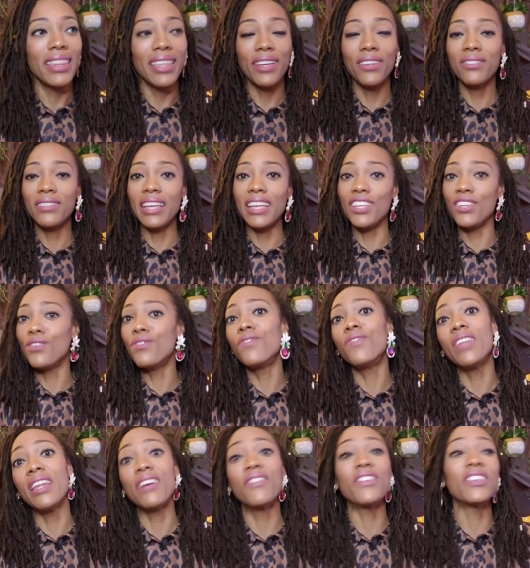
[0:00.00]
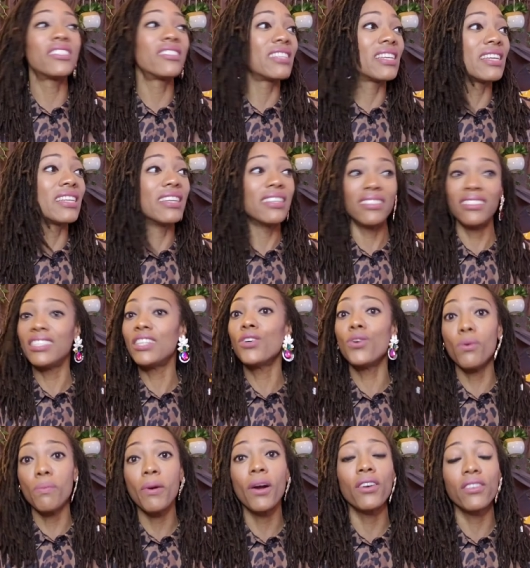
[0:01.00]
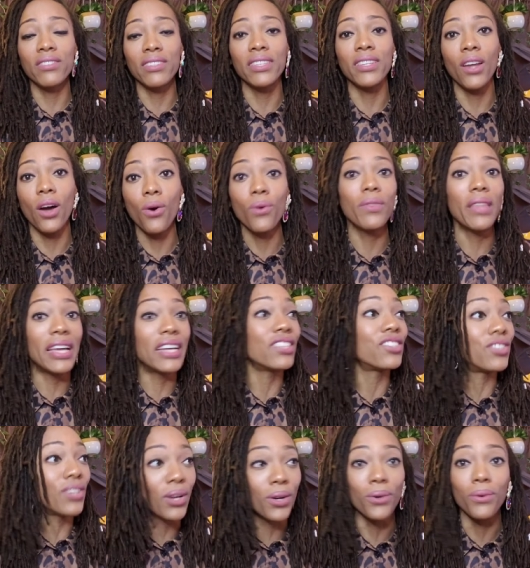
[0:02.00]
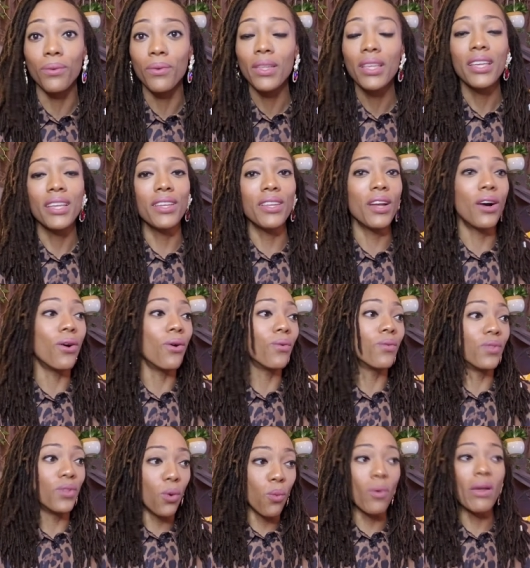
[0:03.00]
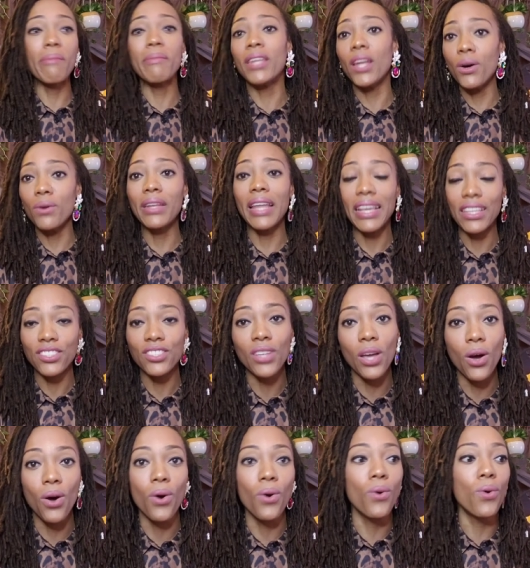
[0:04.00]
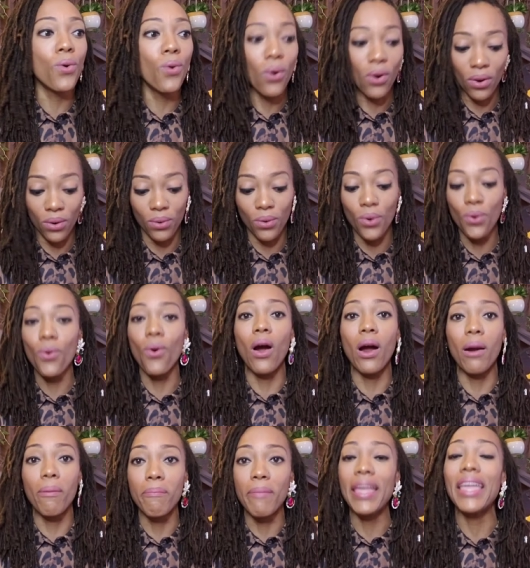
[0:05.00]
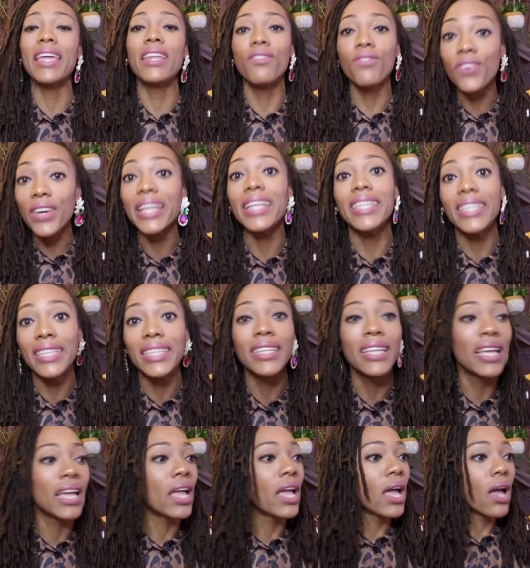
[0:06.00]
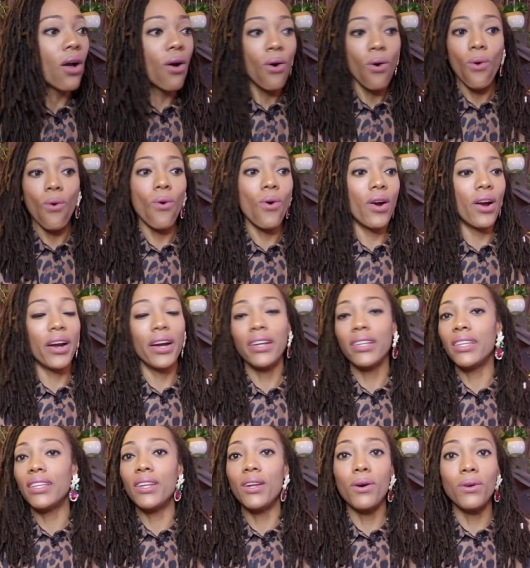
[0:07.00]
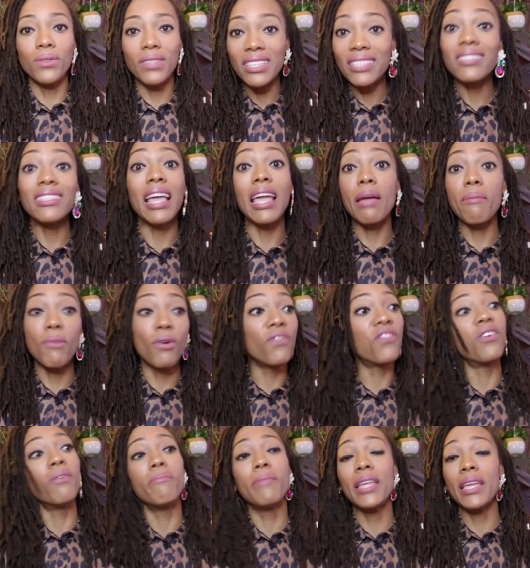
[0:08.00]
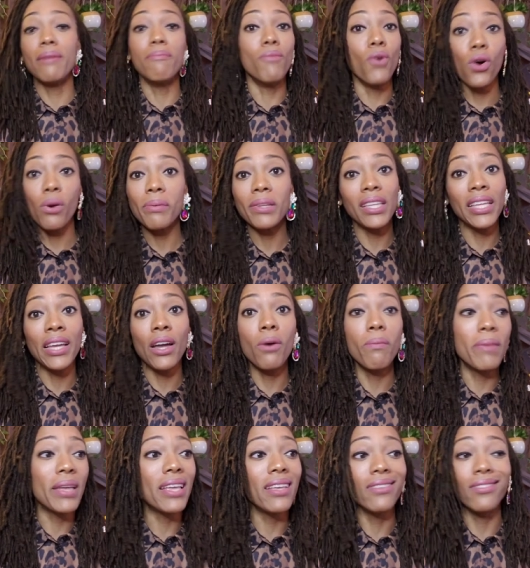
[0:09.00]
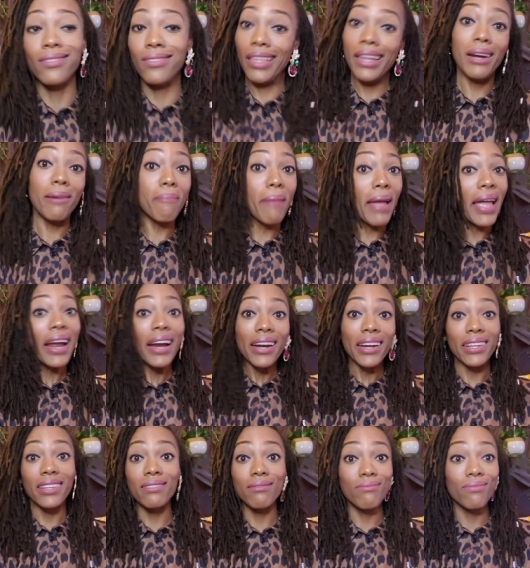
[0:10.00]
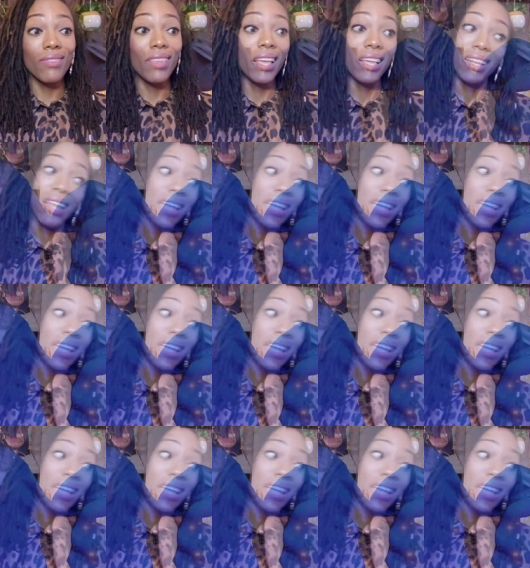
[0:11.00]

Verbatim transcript: They'll say, you've never seen a single person on that show. You know, the women on that show who are, who are bedridden or, you know, disabled from being morbidly obese, they're married and